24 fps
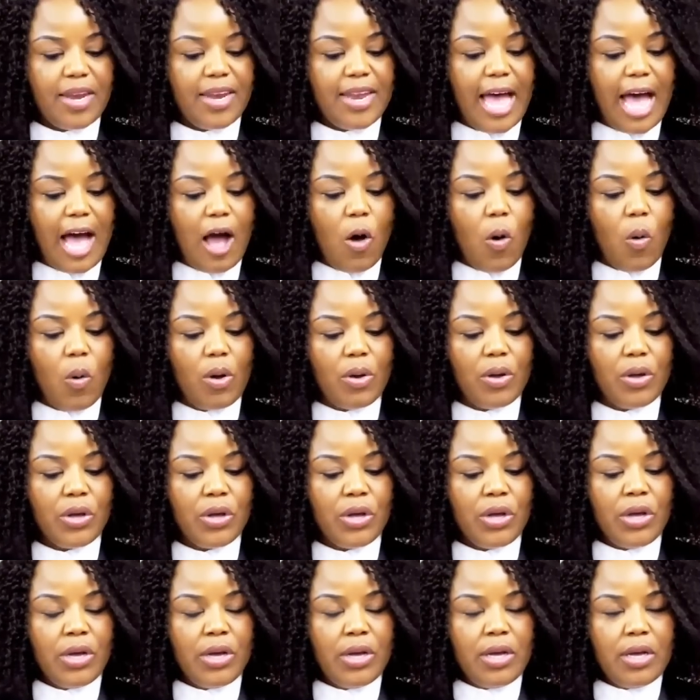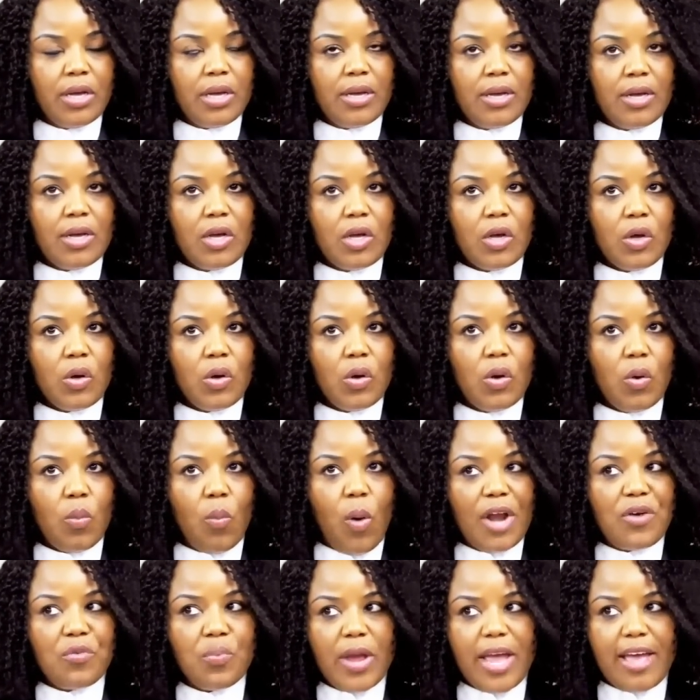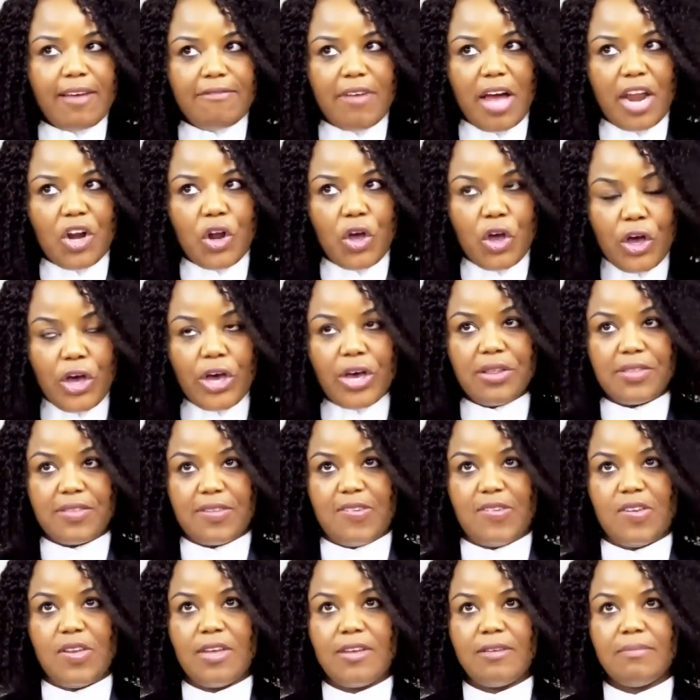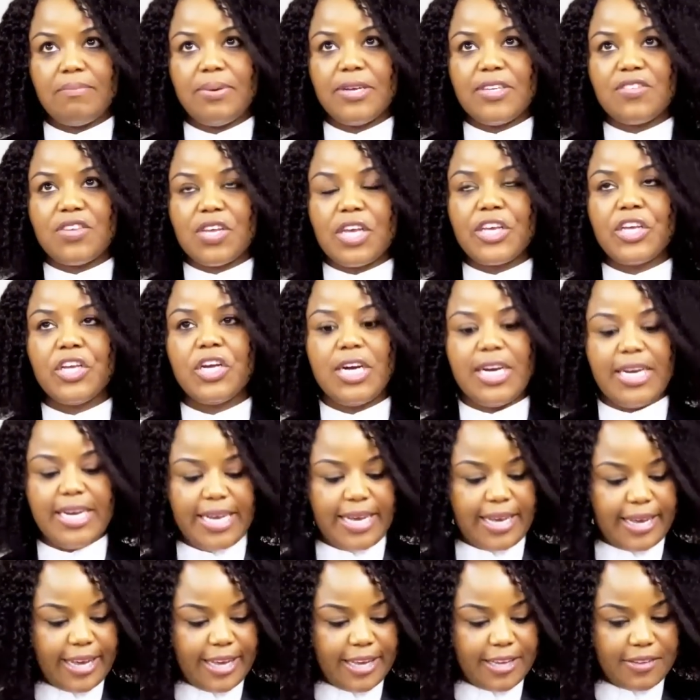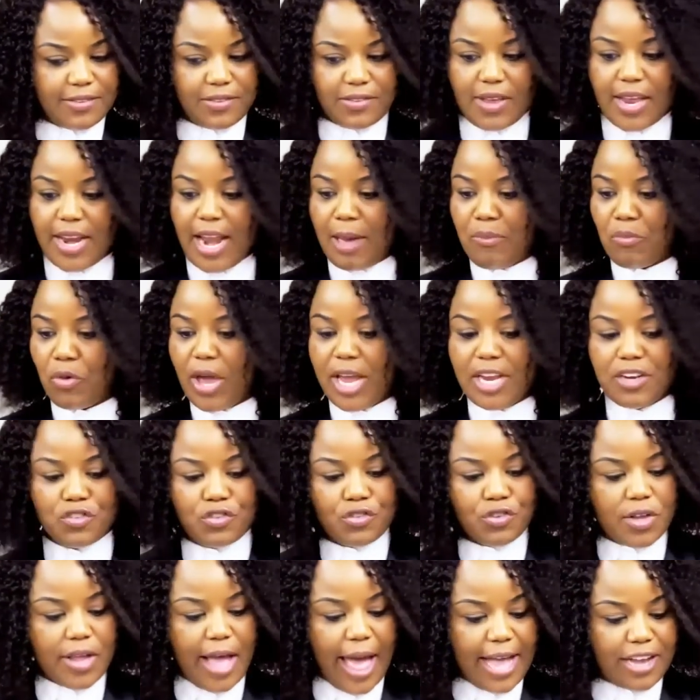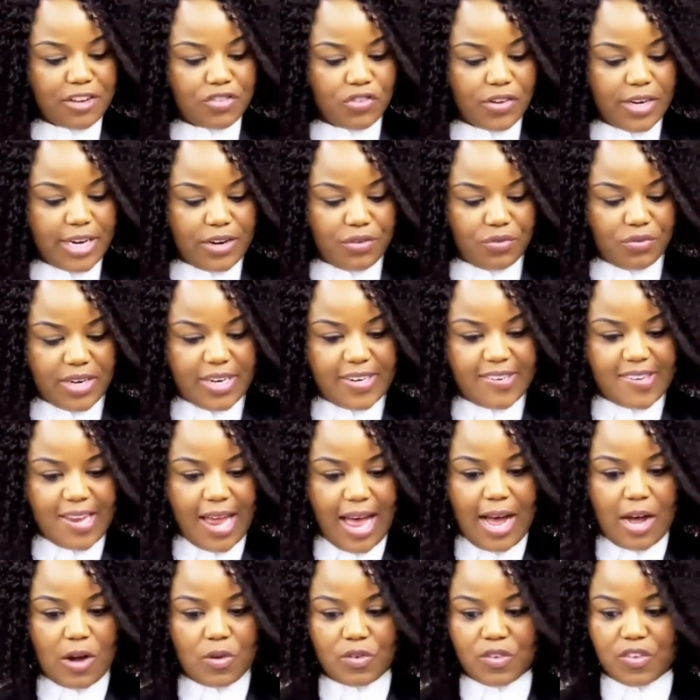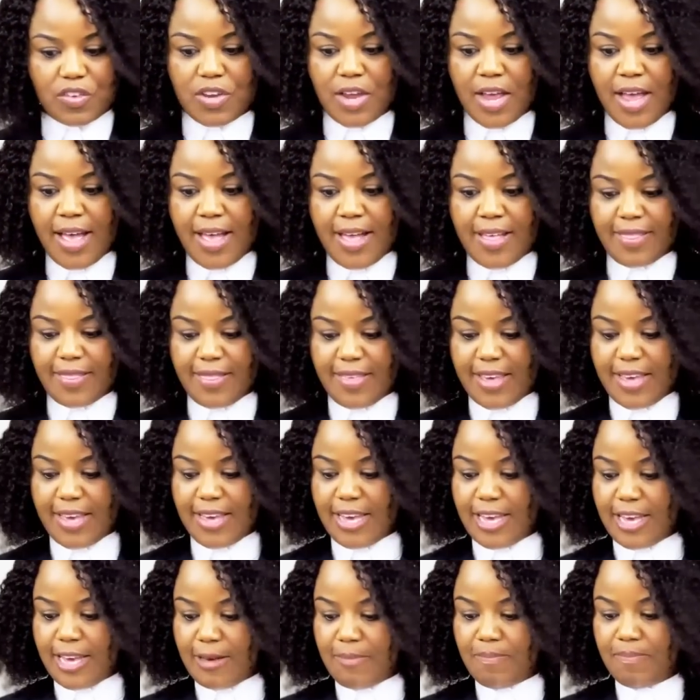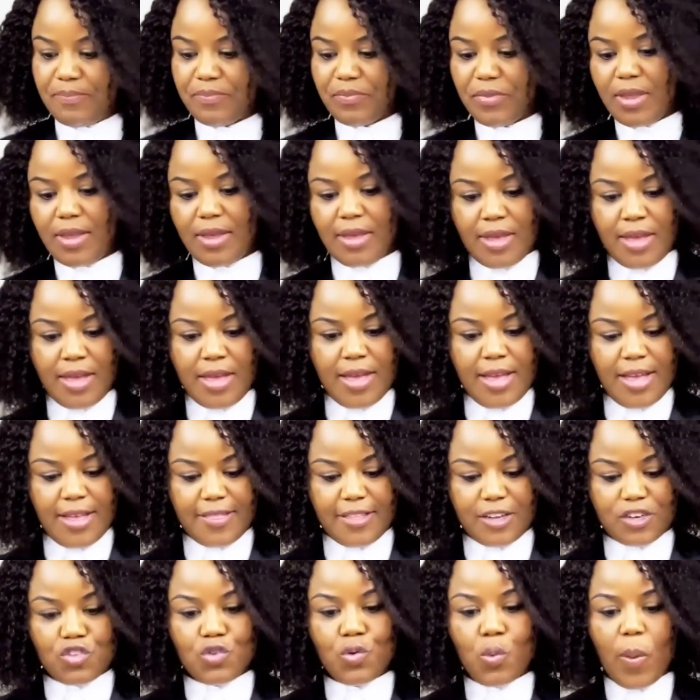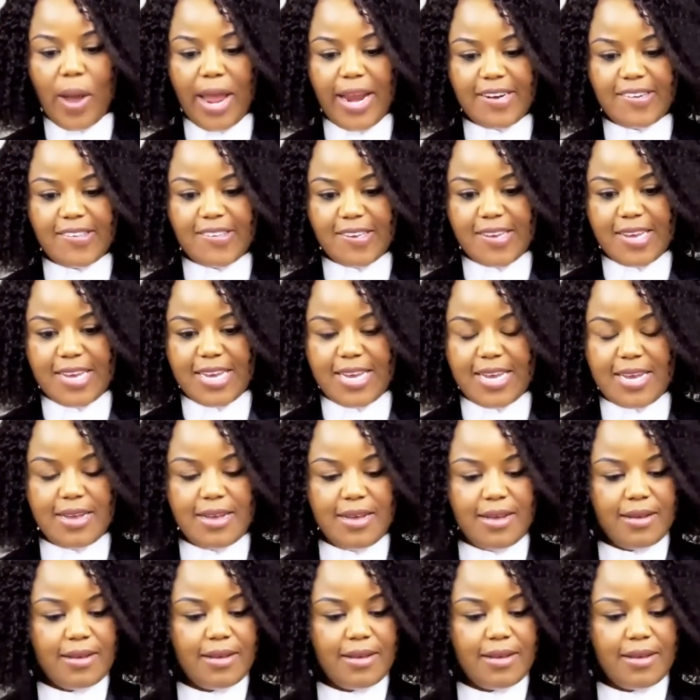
Now, what we have unearthed particularly is, and I'm going to actually read out the 20